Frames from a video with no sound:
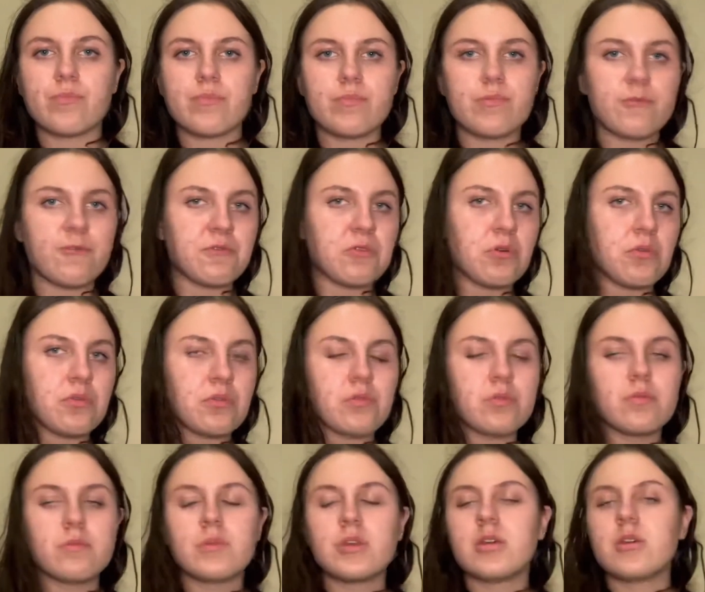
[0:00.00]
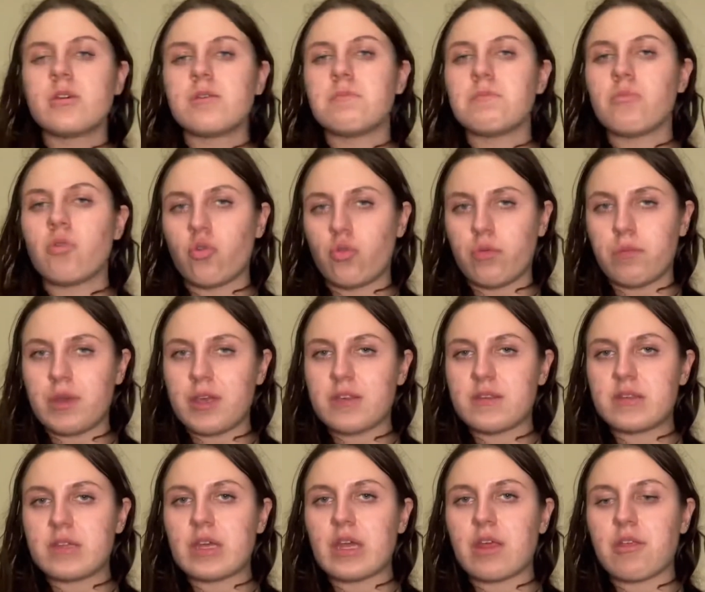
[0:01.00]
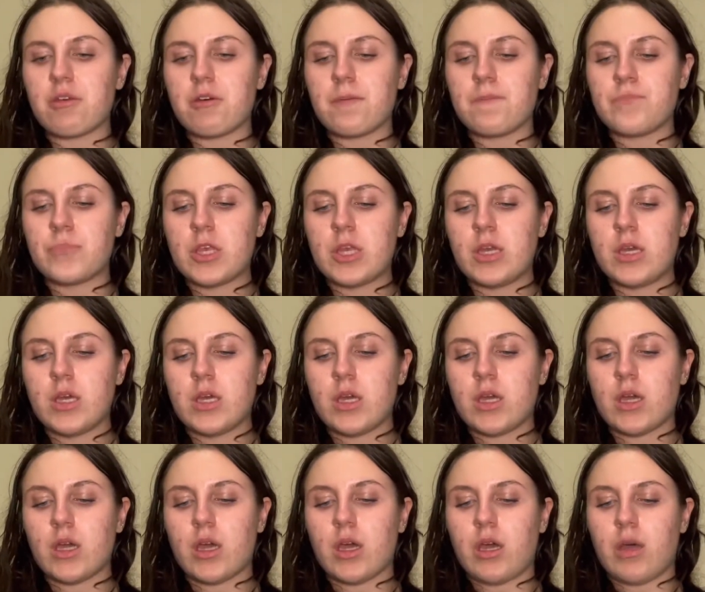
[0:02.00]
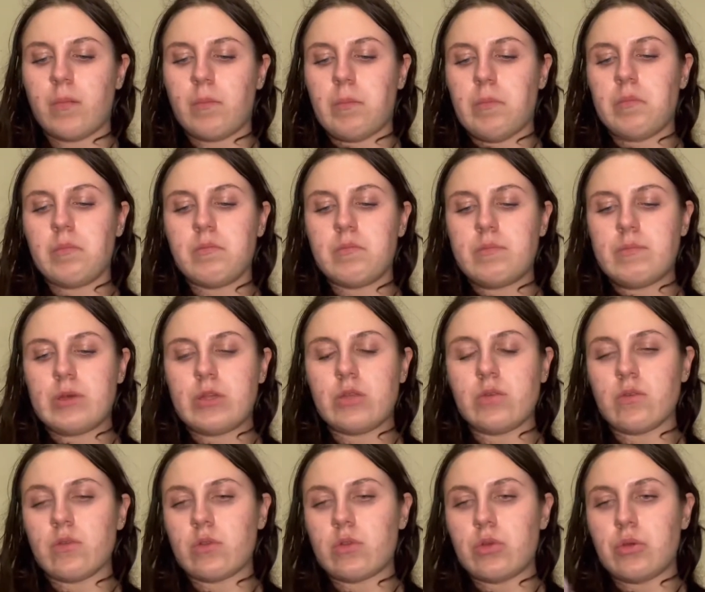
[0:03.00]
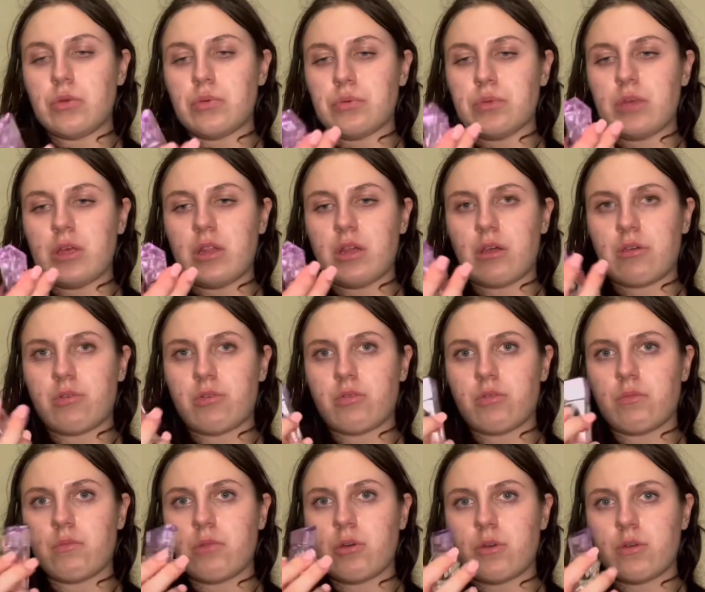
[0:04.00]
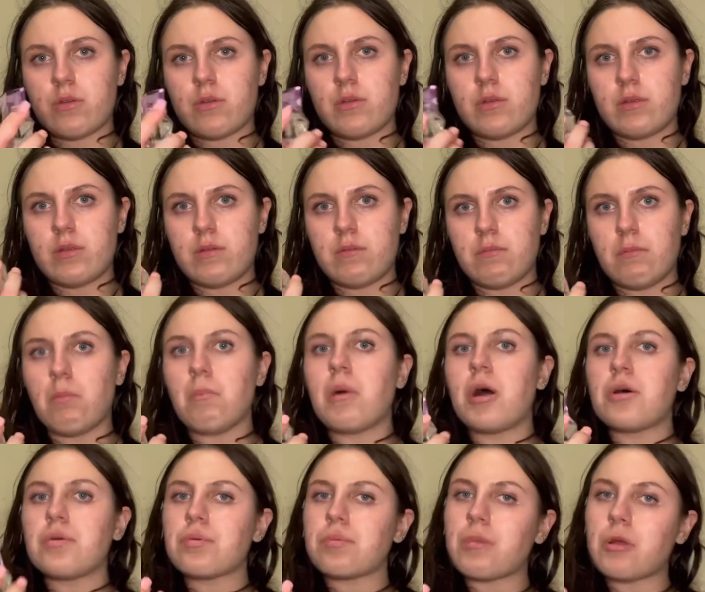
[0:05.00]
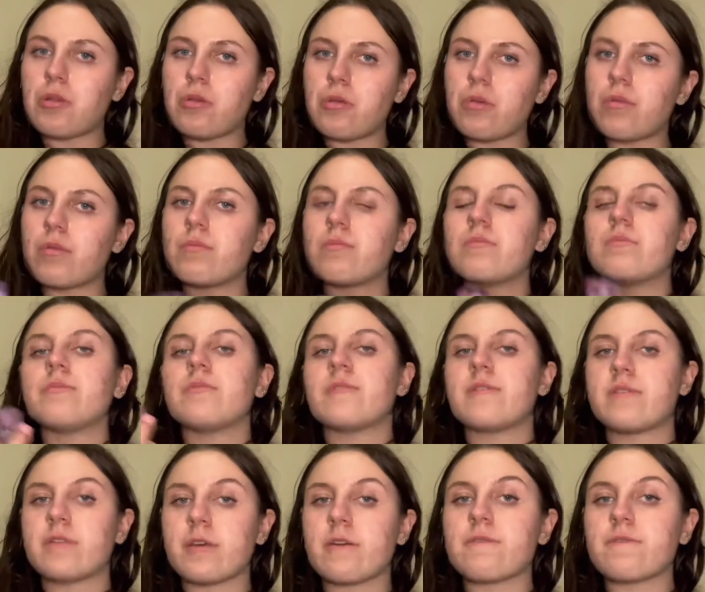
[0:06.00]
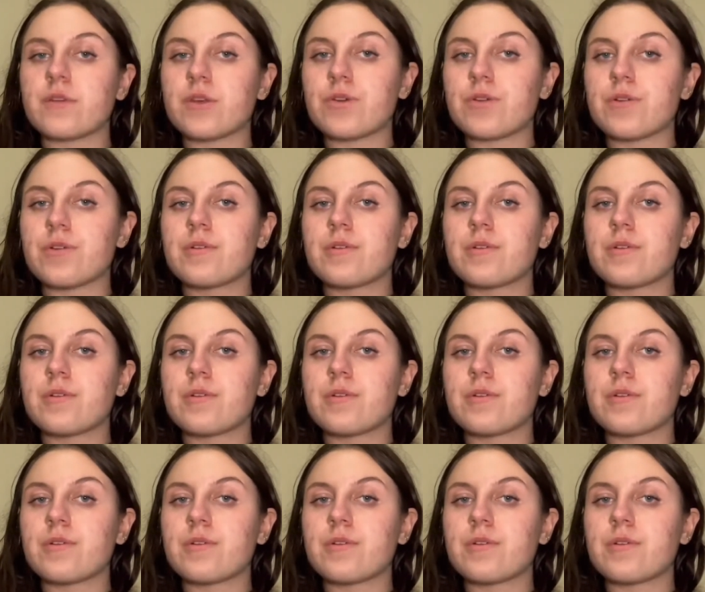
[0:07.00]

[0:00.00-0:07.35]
floral, all mixed together. But not usually like a gourmand marshmallow, zephyr,